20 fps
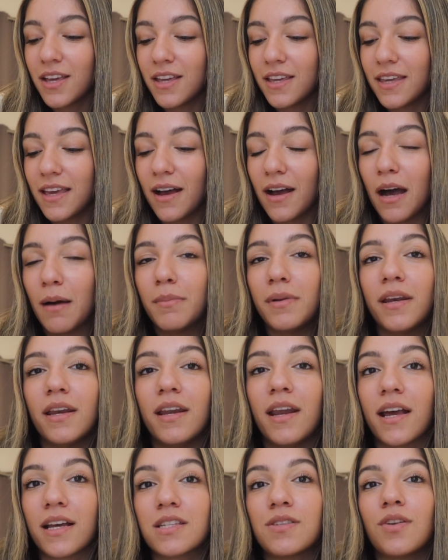yeah,
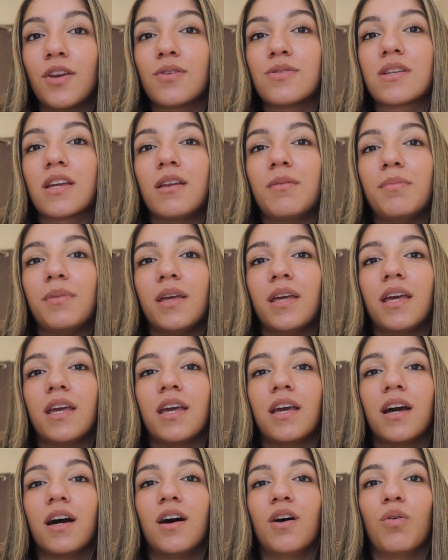next video is going to
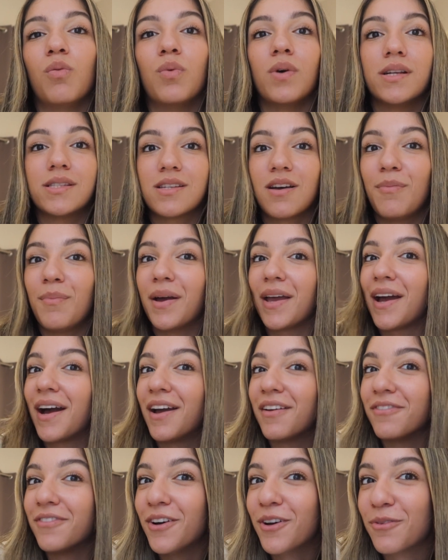be what's on my
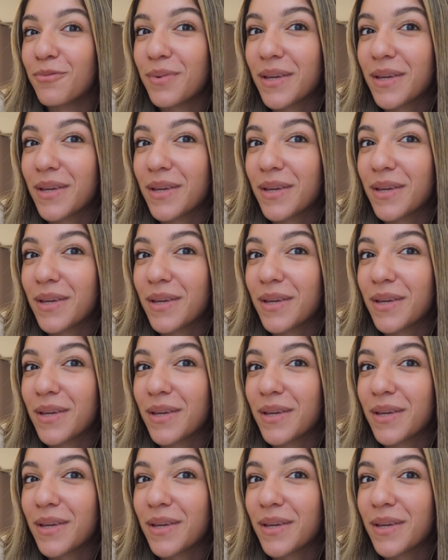iPhone,